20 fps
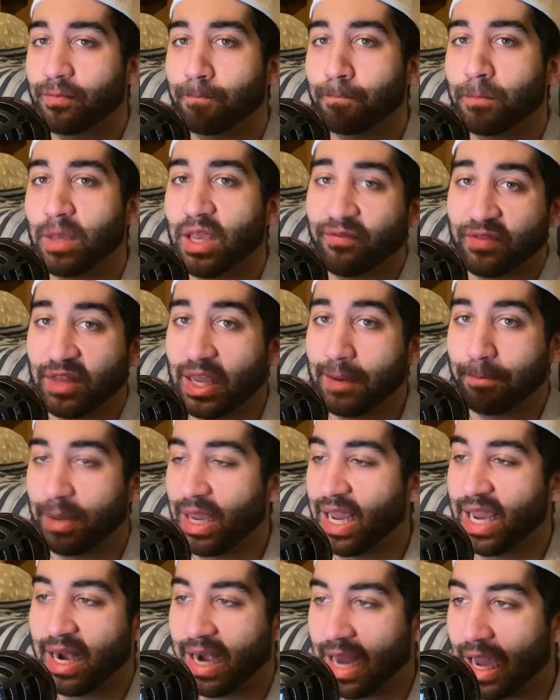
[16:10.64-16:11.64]
if they
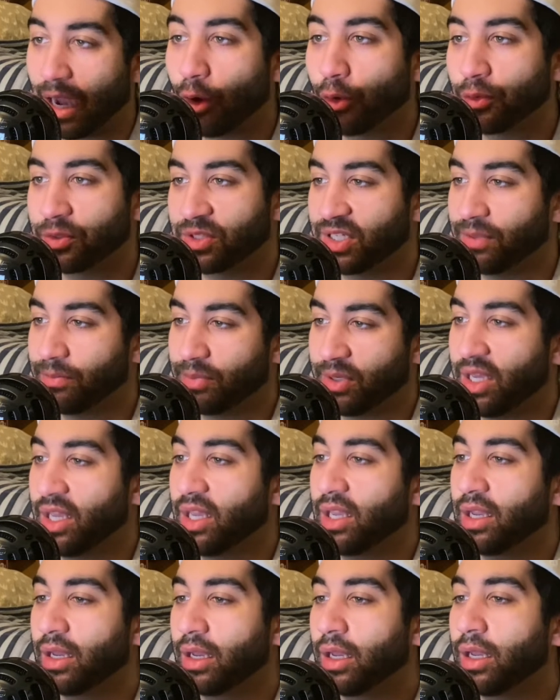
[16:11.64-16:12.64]
pan out to
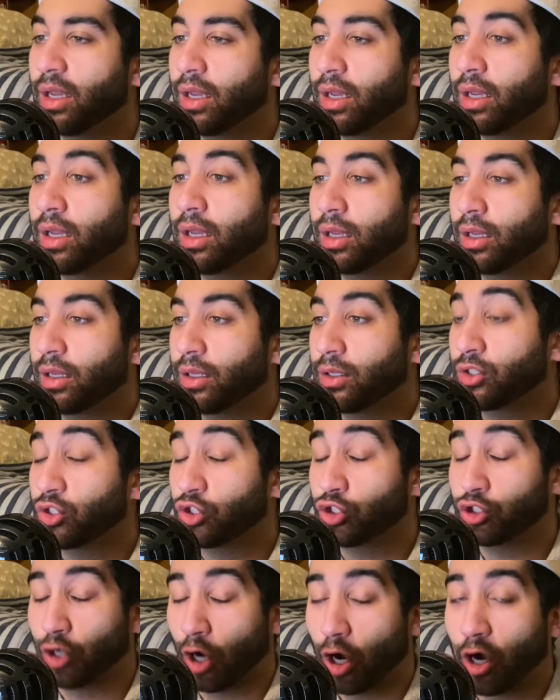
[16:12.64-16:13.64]
be
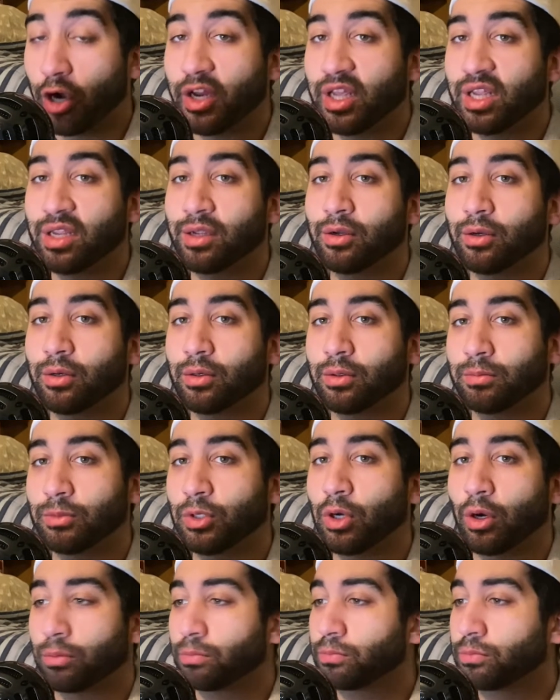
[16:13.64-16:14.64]
starting,
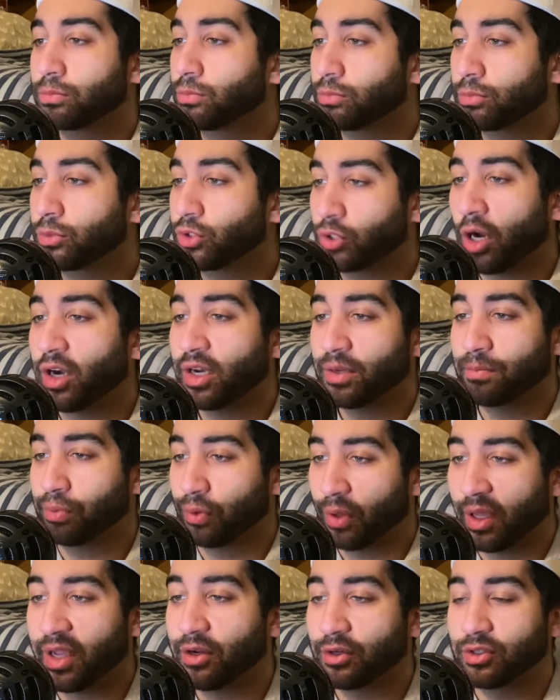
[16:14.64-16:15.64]
starting
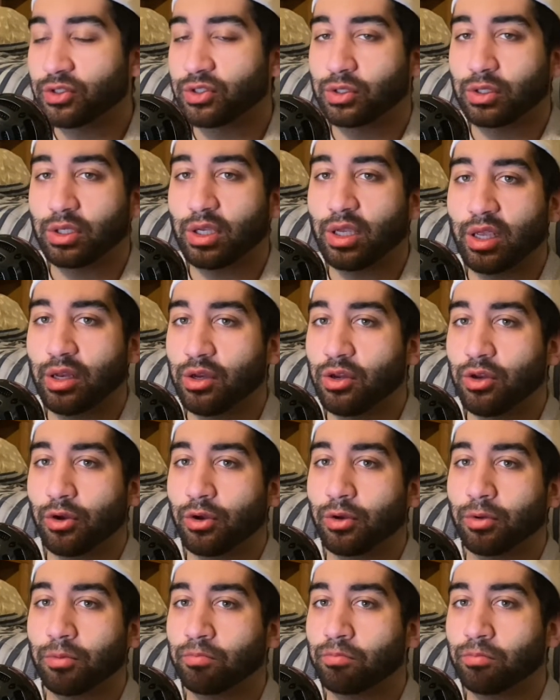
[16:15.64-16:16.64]
players on
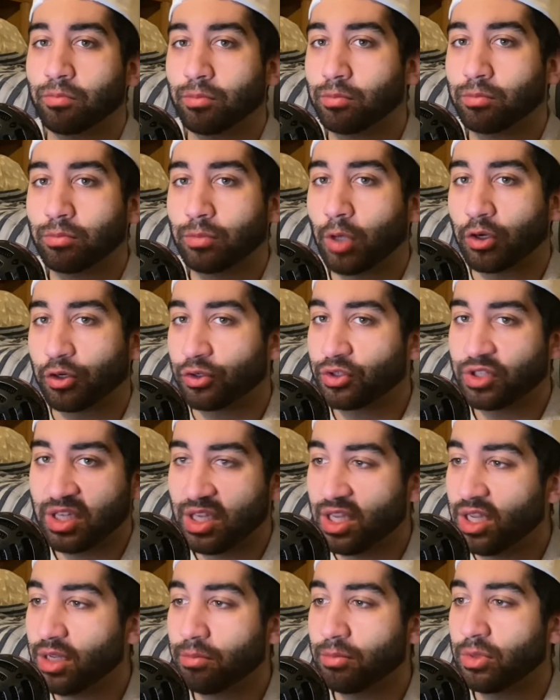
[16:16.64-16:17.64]
your
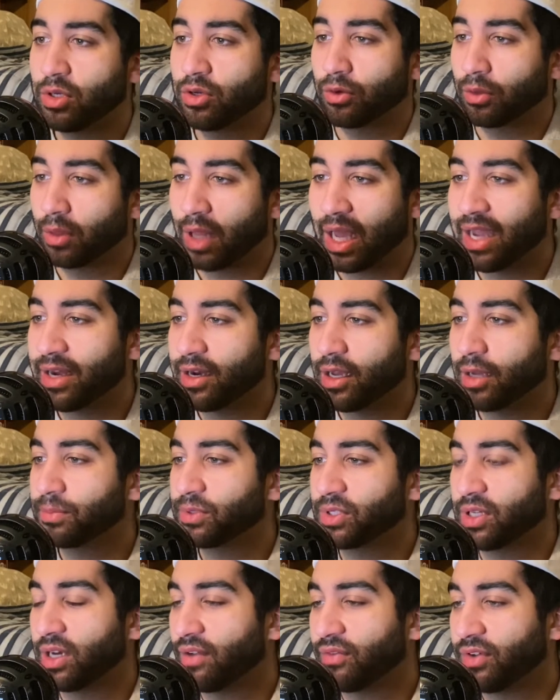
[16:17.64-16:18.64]
team and your lineups
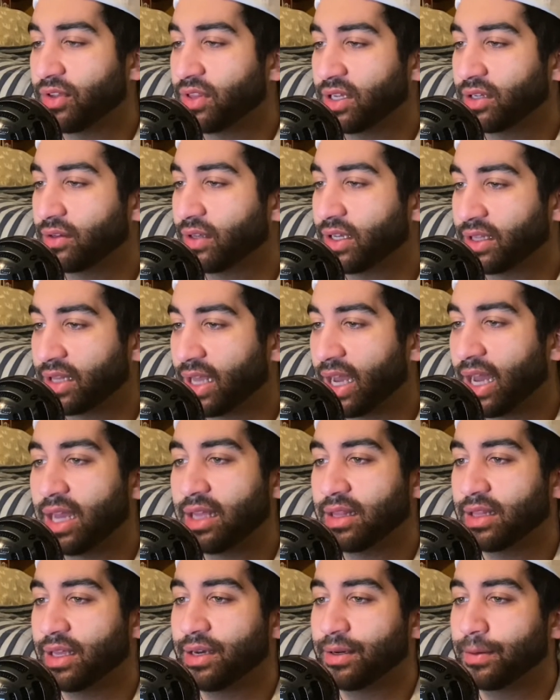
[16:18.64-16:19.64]
and everything like that,
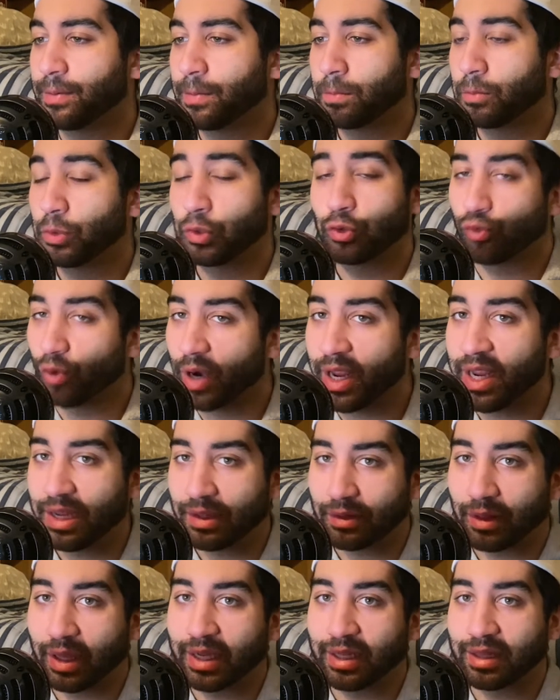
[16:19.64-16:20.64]
then great,
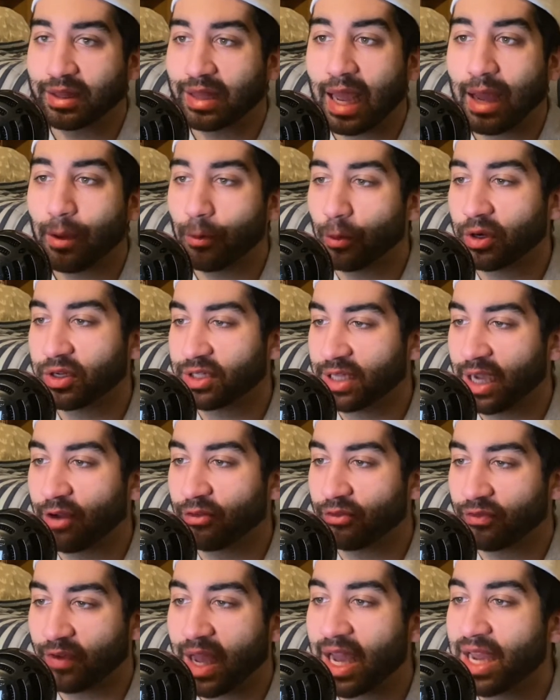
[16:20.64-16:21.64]
like that worked out
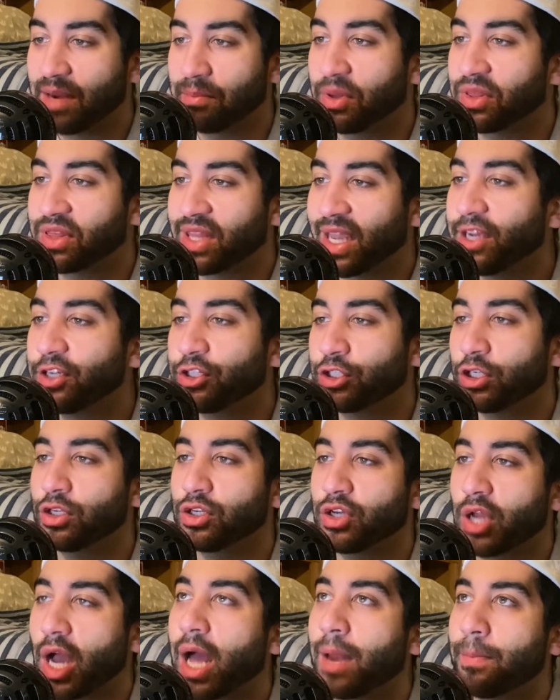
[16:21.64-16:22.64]
fine. But they should
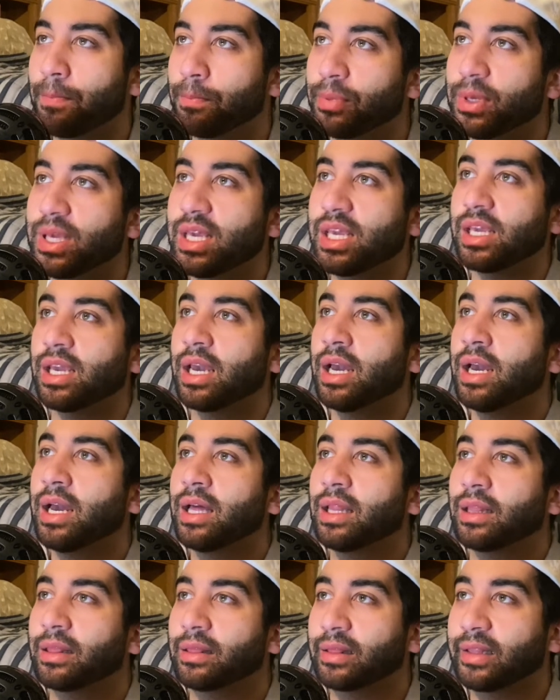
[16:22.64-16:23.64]
not be
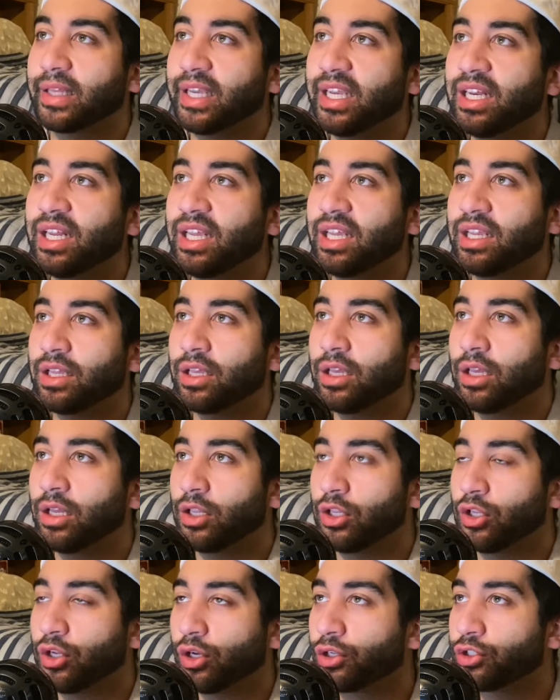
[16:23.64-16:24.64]
leading
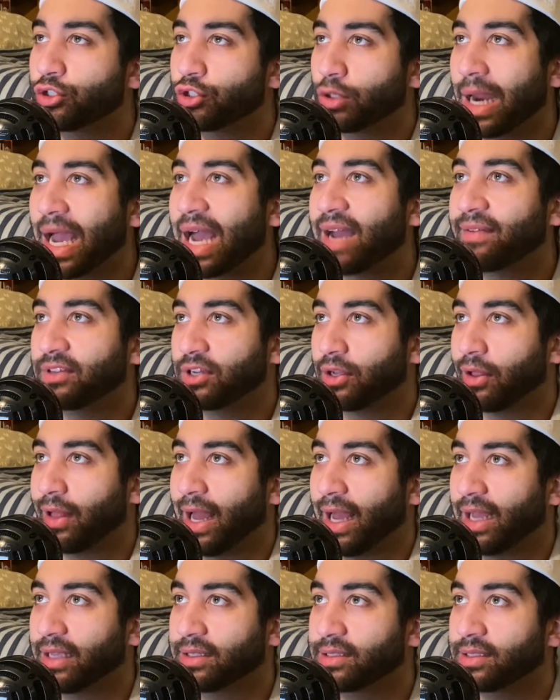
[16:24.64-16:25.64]
your draft
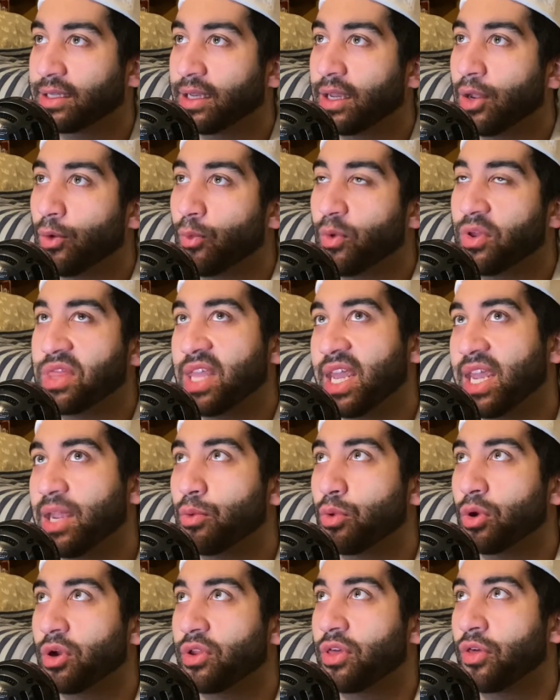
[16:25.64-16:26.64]
class when they
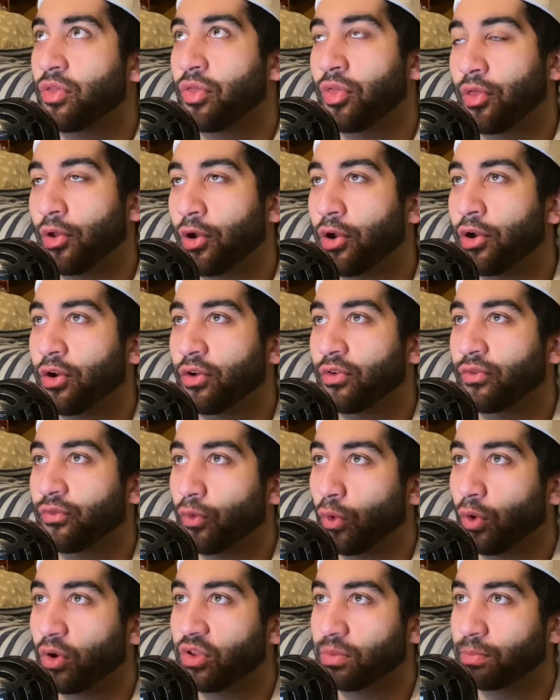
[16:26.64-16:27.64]
were the third or
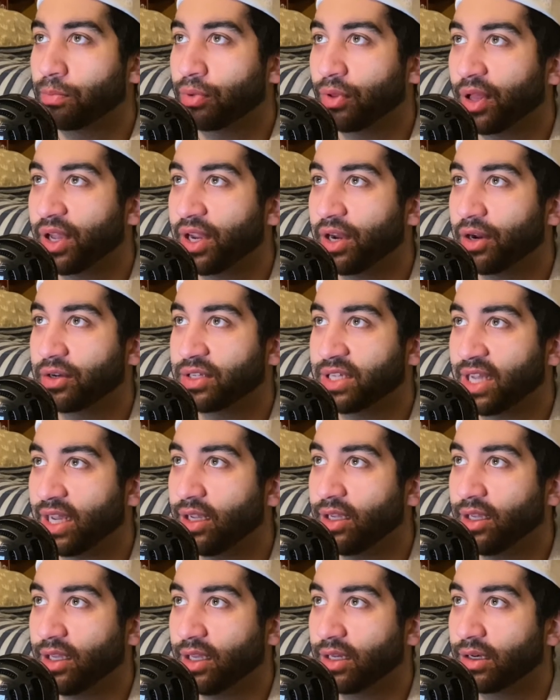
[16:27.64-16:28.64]
fourth player
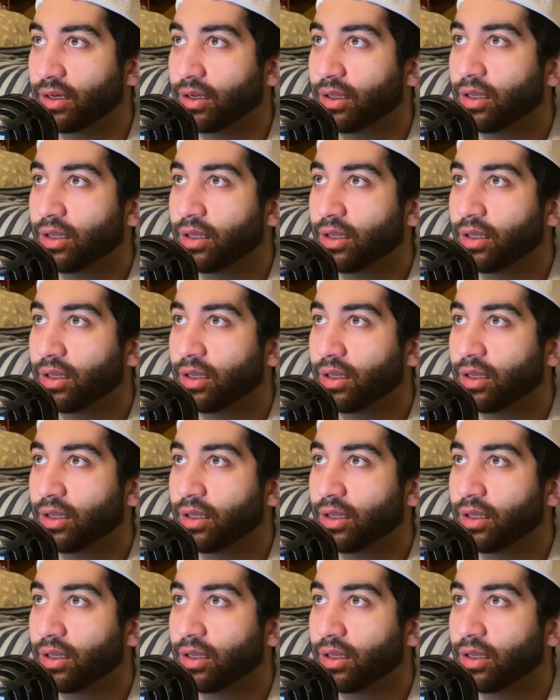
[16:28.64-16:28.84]
taken